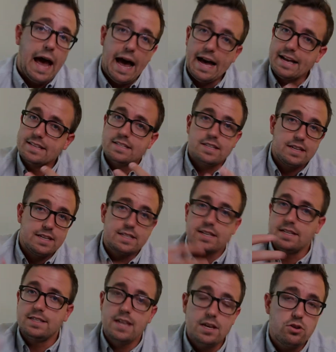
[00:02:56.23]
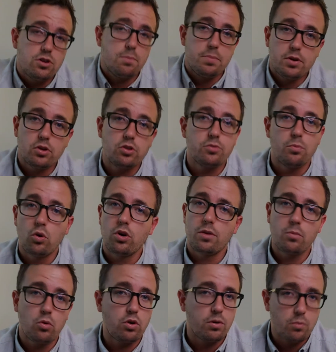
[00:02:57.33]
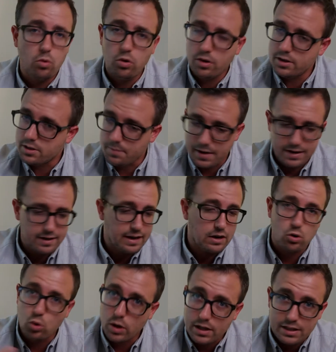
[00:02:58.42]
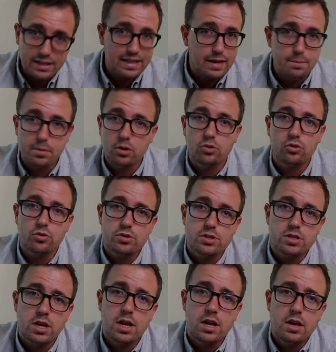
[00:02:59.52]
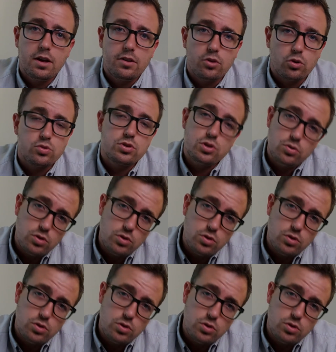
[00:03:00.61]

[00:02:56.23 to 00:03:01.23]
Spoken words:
As cities continue to build more and more and more, and depending on how quickly they build those